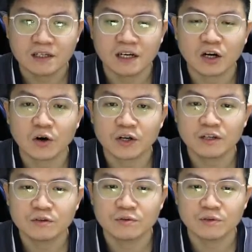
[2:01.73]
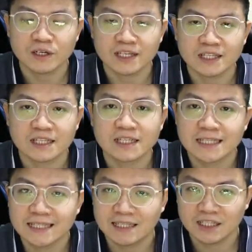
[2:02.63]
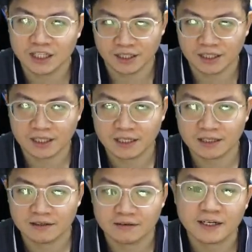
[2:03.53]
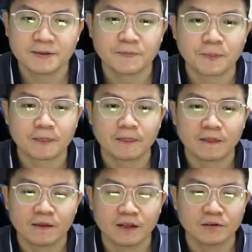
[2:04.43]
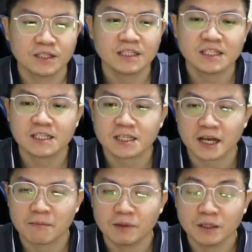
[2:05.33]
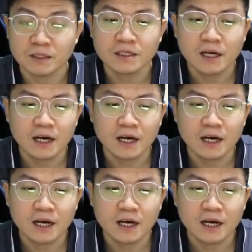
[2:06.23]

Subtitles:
according to its digit, right? This is the table.